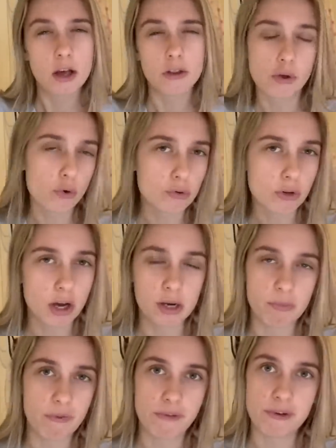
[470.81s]
those kind
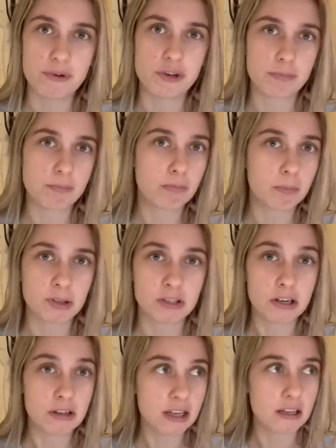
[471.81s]
of midfielders, because
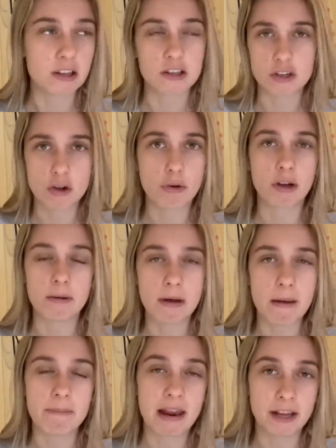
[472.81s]
I think that De Jong
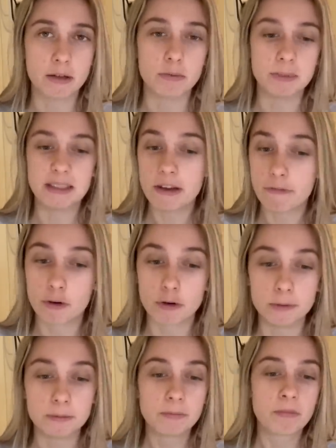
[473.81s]
and Bellingham will be
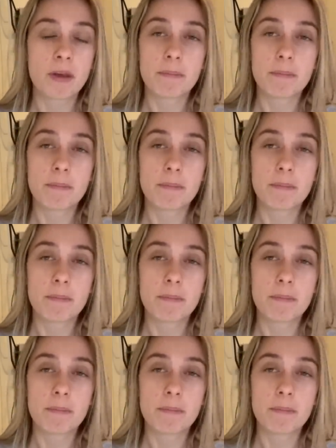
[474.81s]
difficult.